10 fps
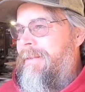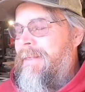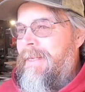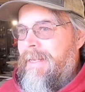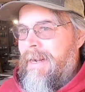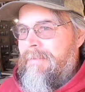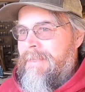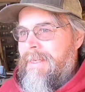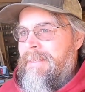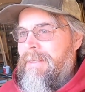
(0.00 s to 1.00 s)
thing that I've
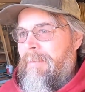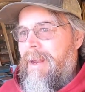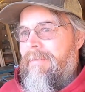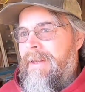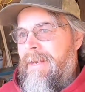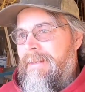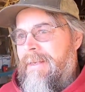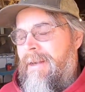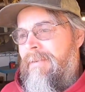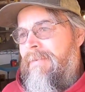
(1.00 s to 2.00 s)
seen some
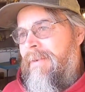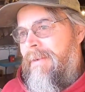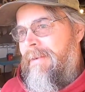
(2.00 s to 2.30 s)
evidence of